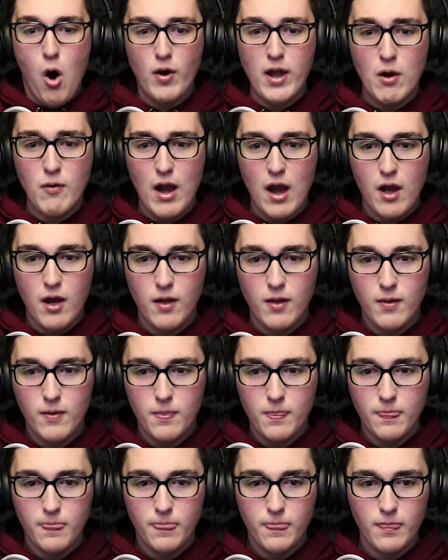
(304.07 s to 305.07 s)
Straight. Straight okay, to me.
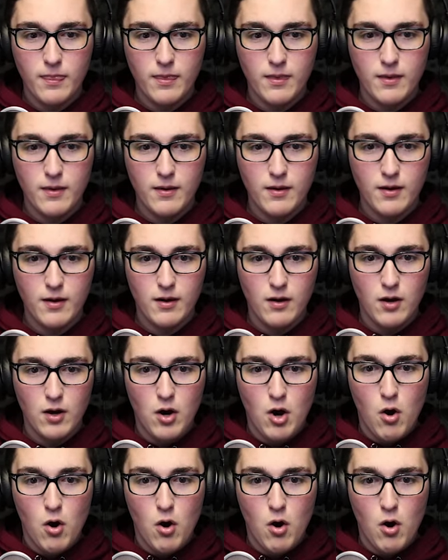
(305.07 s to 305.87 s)
No, no, other way. Wrong way.